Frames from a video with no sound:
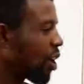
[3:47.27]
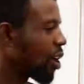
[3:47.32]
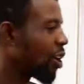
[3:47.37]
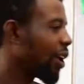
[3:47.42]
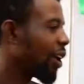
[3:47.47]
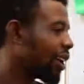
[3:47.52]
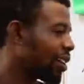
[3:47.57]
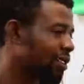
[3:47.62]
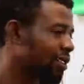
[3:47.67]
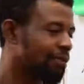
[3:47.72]

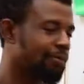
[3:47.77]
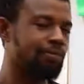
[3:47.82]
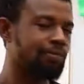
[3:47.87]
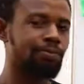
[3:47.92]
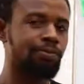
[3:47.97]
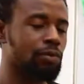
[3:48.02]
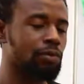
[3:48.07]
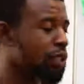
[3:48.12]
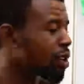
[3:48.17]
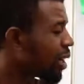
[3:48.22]
Alright.
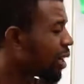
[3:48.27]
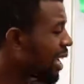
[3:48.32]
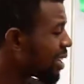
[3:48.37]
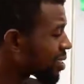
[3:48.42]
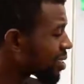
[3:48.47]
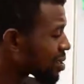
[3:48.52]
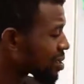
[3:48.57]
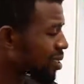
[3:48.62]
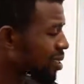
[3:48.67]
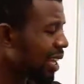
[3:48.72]
So
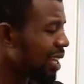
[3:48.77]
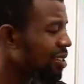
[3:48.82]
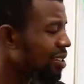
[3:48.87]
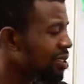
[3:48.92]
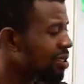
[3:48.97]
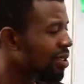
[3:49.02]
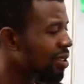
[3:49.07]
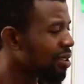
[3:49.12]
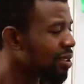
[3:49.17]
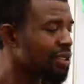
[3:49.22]

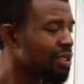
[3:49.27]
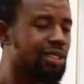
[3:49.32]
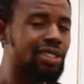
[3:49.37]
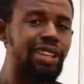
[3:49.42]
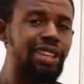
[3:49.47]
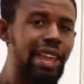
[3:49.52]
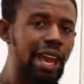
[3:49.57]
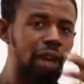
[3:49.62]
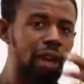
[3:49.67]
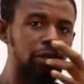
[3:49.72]
let's
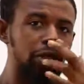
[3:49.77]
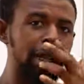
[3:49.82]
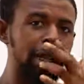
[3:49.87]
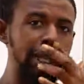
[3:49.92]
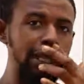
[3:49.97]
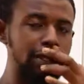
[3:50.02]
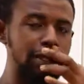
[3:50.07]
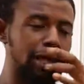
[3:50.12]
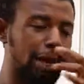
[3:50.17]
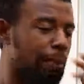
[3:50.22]
see our
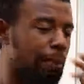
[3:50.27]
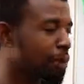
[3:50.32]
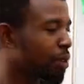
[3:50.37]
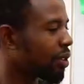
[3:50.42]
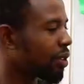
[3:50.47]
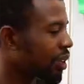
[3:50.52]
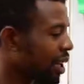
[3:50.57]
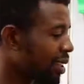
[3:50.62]
third example.